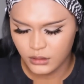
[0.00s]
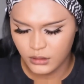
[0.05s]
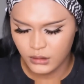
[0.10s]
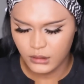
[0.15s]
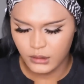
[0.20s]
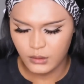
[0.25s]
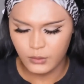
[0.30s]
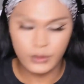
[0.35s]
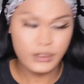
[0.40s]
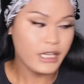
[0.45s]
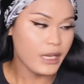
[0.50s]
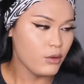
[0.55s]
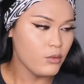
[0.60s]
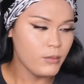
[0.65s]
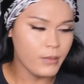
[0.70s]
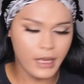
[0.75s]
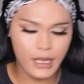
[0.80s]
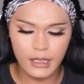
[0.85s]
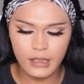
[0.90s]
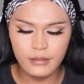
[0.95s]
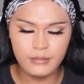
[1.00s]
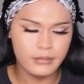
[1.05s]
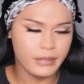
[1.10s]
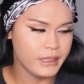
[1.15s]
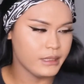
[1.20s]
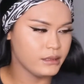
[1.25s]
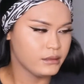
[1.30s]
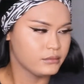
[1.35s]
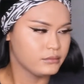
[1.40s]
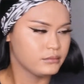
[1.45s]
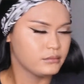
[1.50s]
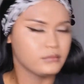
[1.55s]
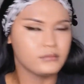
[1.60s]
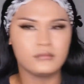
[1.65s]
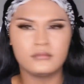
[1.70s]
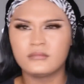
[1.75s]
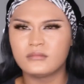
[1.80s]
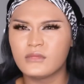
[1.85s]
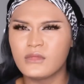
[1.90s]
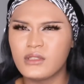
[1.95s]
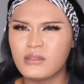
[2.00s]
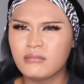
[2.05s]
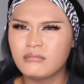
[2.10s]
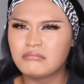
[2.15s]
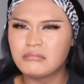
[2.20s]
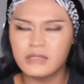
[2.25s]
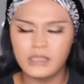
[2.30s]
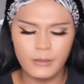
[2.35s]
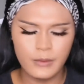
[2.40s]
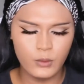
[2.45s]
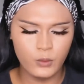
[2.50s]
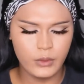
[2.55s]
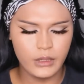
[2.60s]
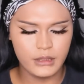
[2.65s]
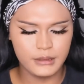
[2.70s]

which I don't mind, but it's a bit weird.